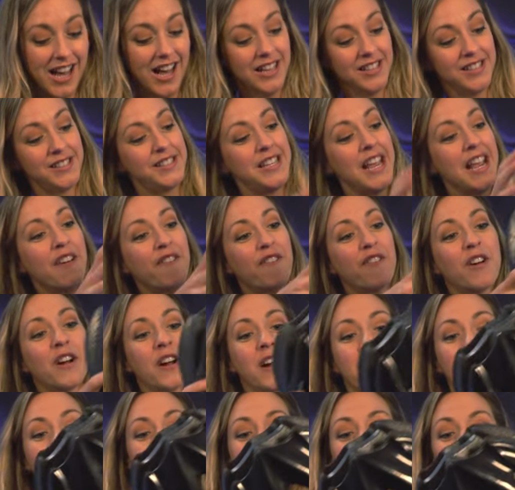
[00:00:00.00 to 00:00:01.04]
a
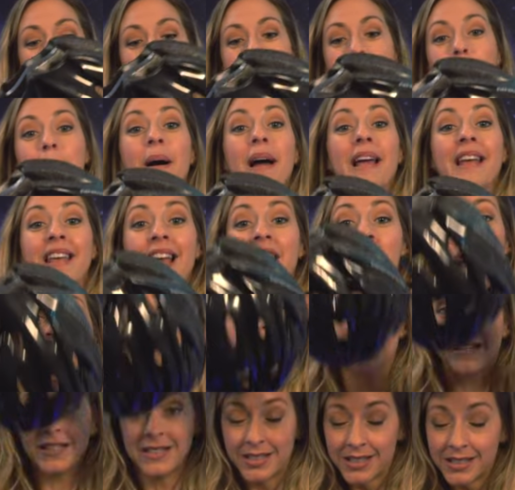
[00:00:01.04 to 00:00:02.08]
safer bike
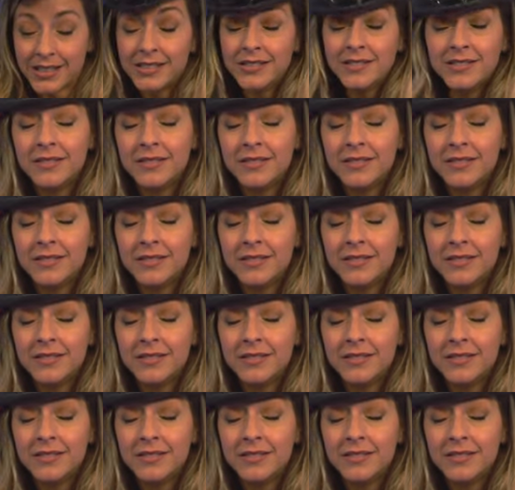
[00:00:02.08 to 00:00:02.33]
helmet?